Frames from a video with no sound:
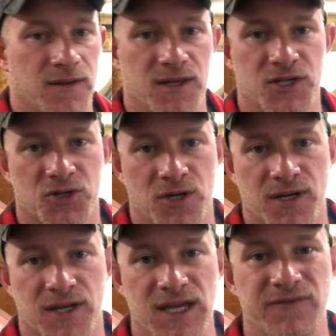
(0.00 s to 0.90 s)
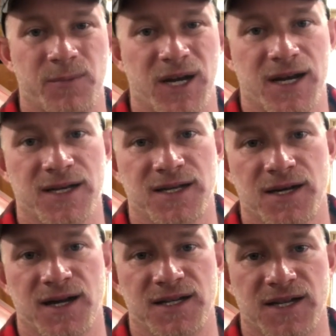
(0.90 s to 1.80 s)
This truck, even my
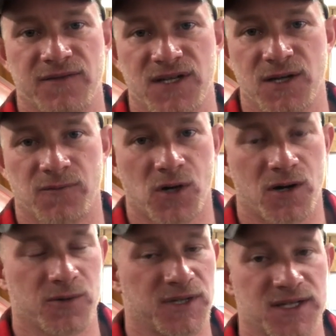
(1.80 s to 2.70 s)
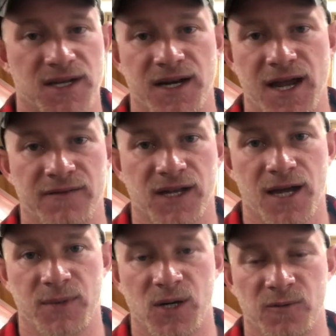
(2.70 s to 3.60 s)
1997 Silverado, does not have a
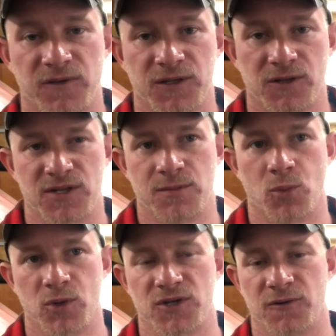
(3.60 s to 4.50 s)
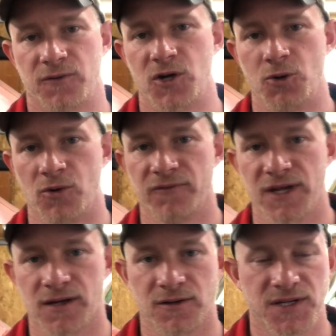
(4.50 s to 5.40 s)
cabin air filter. It's more so for newer
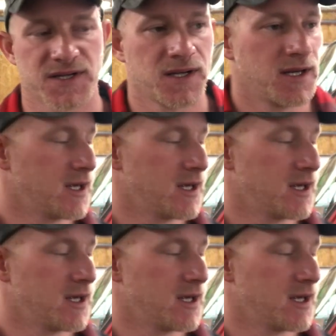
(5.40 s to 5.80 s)
vehicles,